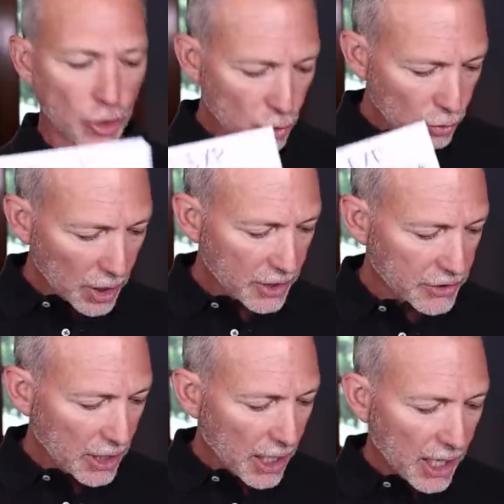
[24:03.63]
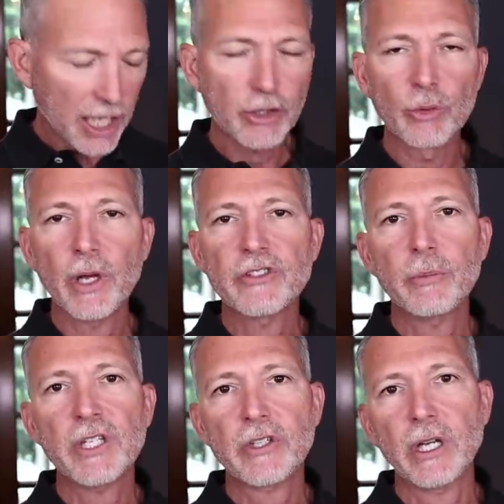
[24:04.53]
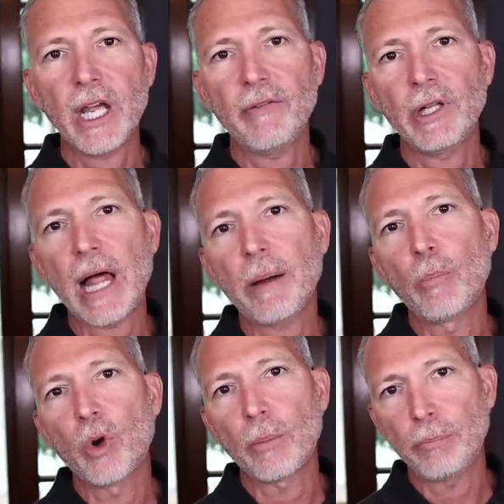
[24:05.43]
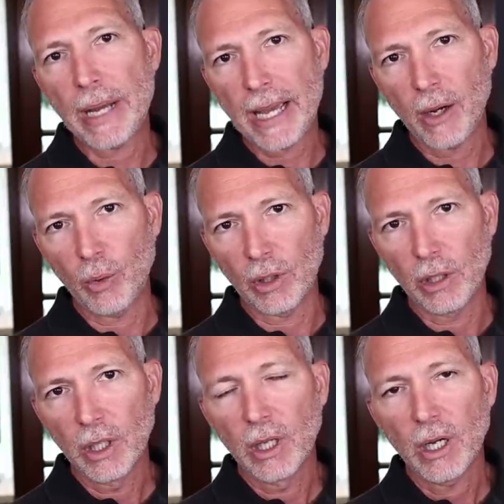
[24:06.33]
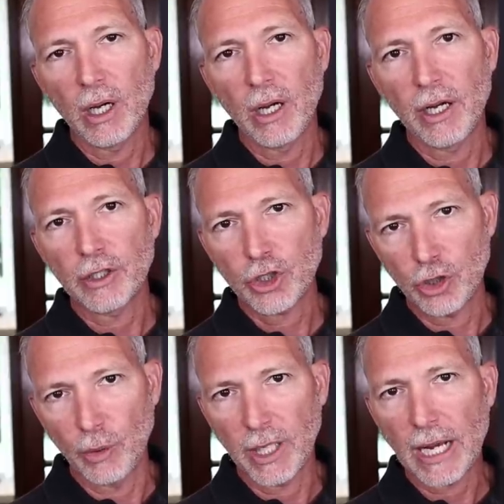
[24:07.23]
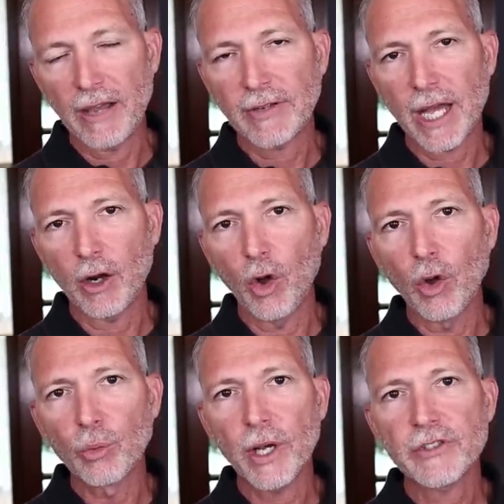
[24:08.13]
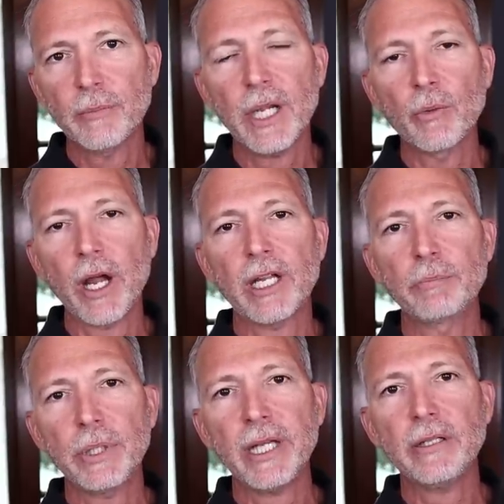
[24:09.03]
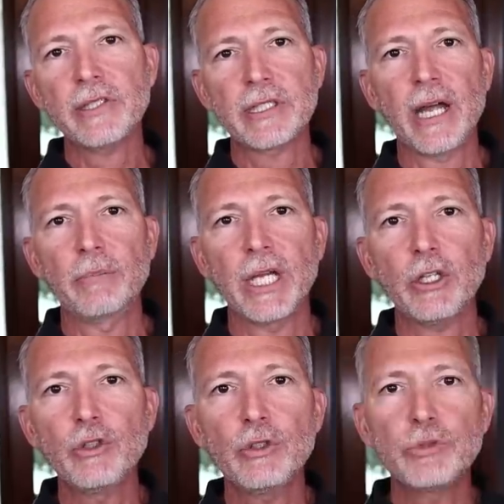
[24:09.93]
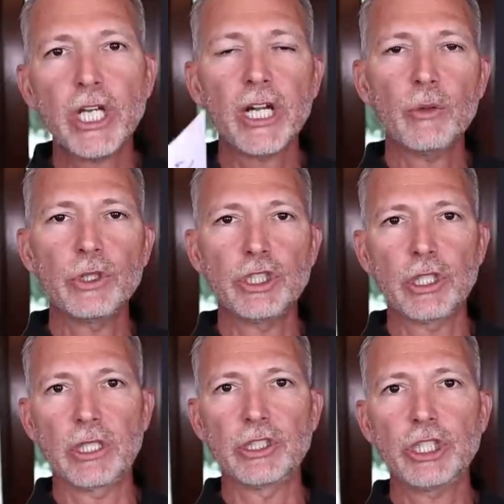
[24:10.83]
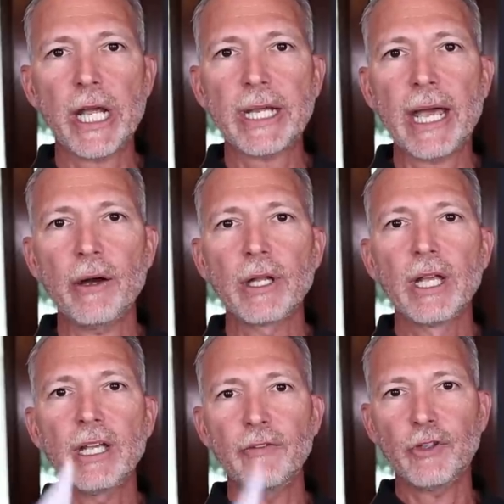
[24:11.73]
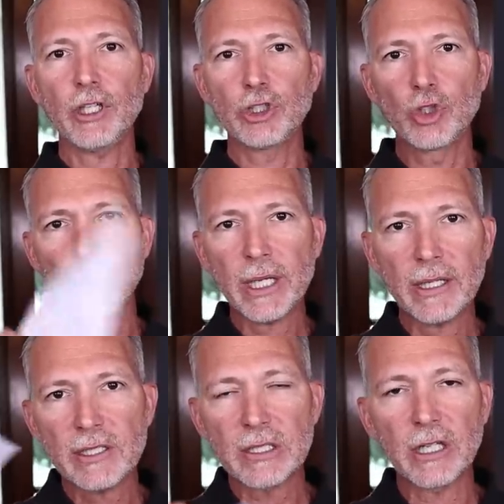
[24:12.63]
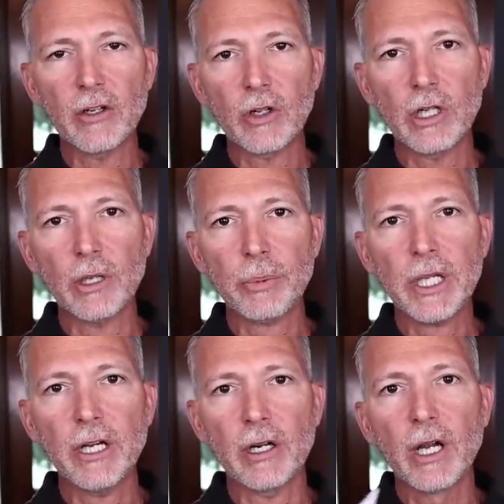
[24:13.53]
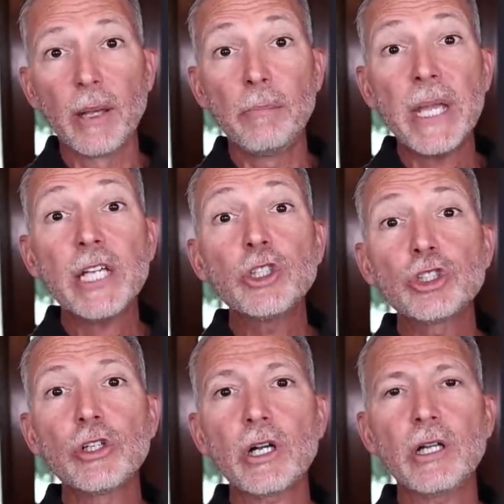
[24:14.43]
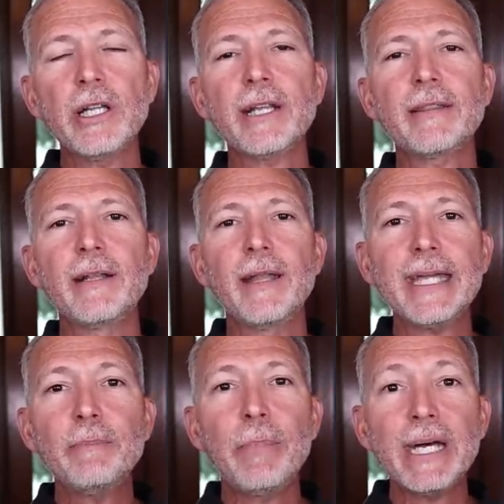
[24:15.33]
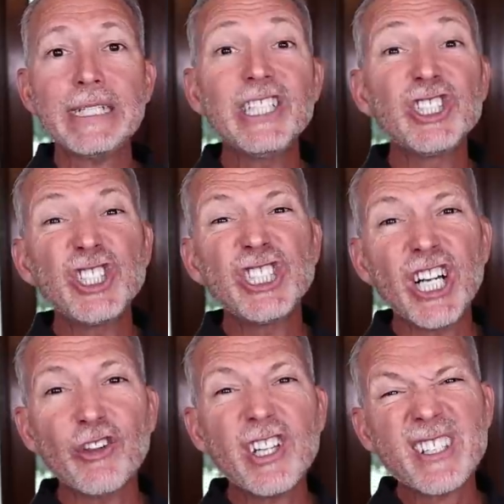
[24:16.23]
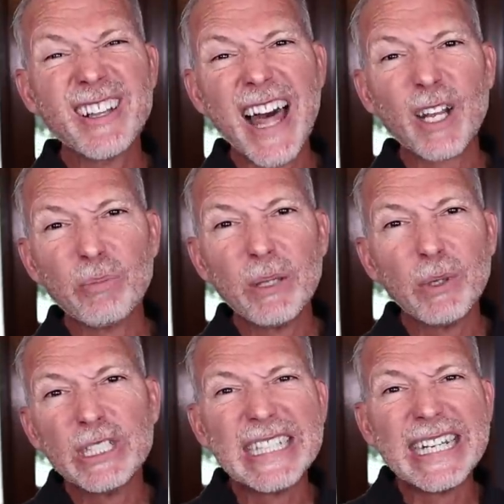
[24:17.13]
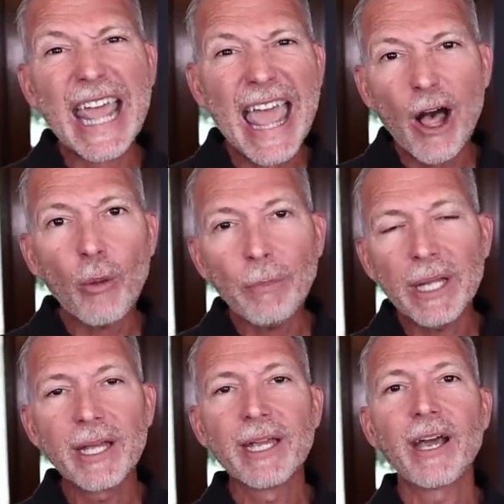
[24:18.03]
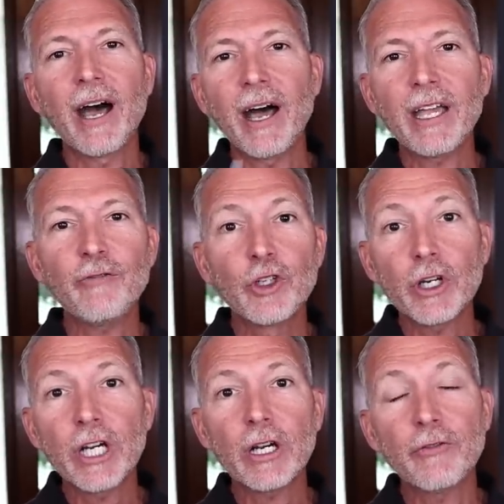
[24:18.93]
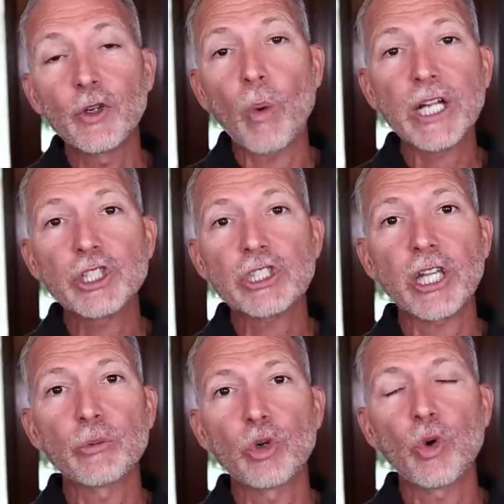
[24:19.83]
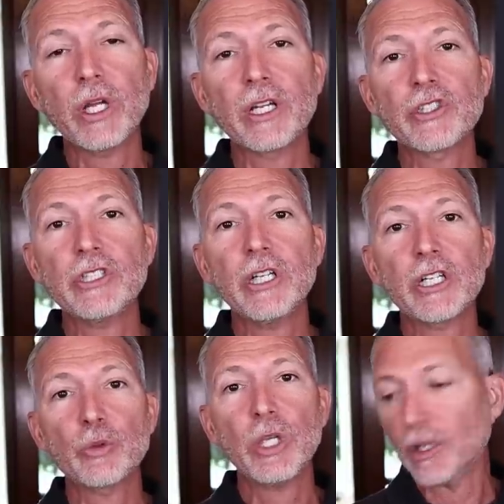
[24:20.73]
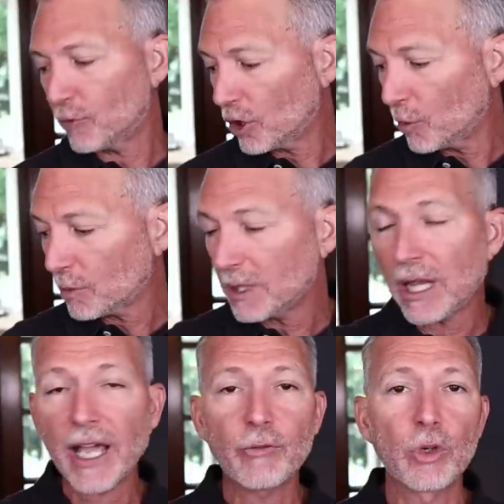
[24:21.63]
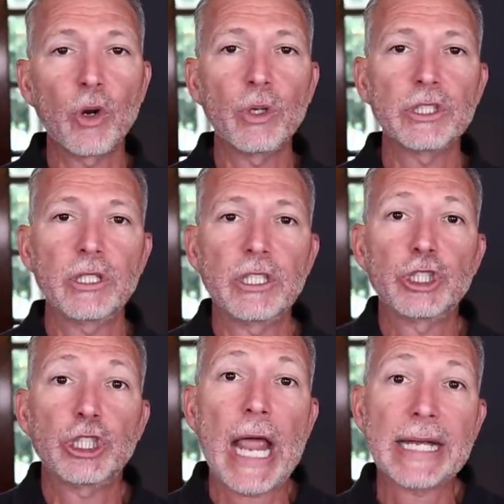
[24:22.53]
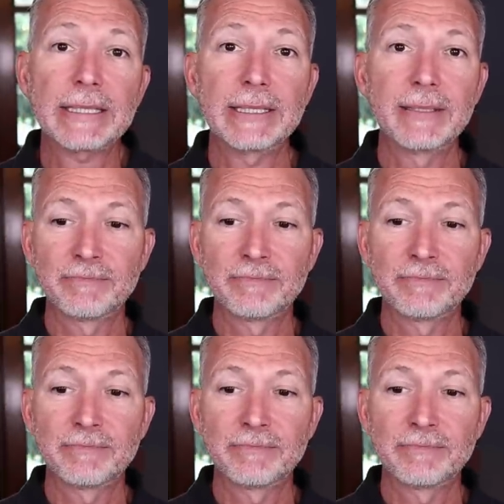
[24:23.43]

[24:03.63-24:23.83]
You do this, and your resume is going to have a lot more power uh, to it. I've got a whole resume writing playlist on my YouTube channel, which you can check out. If you enjoyed this little clip here, make sure to click the like button. Share this. A lot of people need help. Uh, if you're here, if you're watching this on the recording, I'll see you next week. If you're here with me live, we're going to the chat.